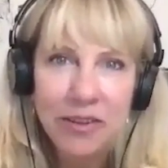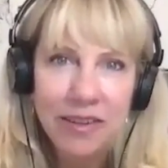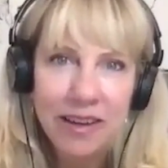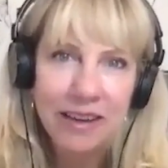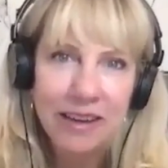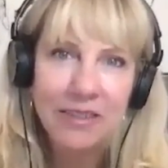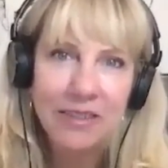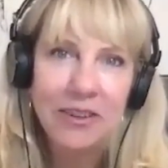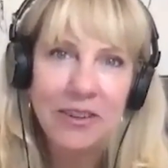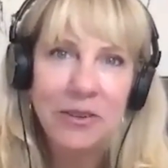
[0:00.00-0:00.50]

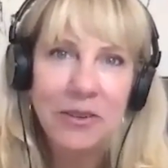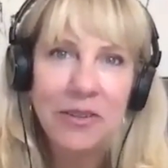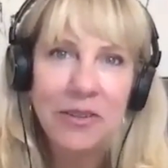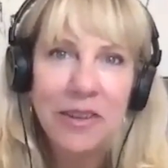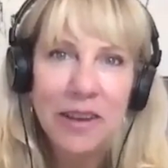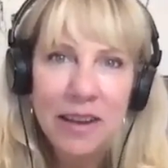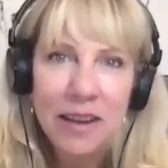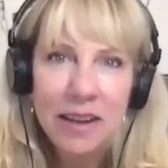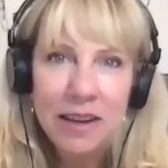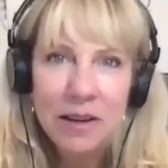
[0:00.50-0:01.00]
Santos.
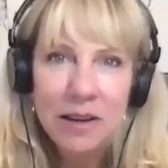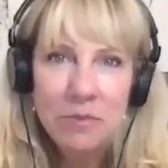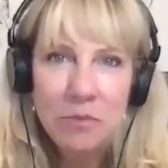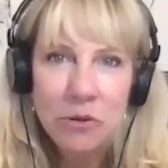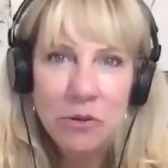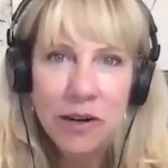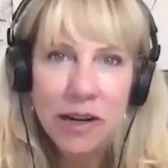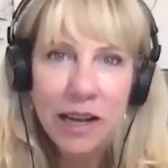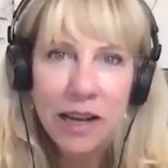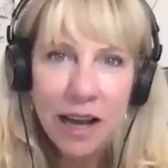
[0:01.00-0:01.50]

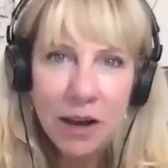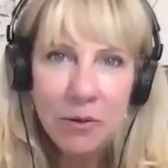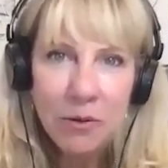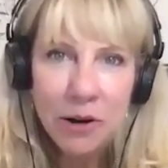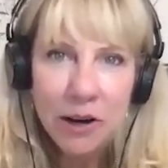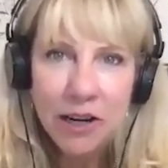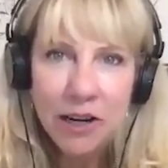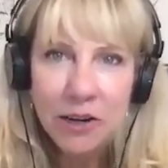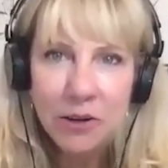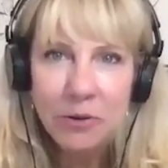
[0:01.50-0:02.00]
Maria, how
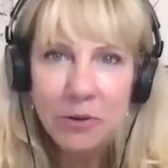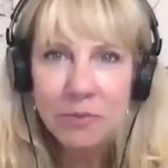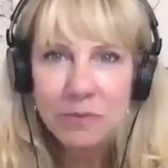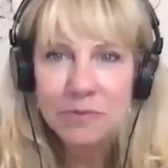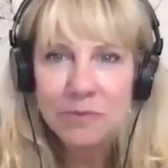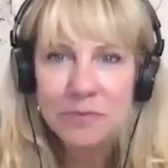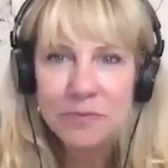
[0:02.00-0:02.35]
are you?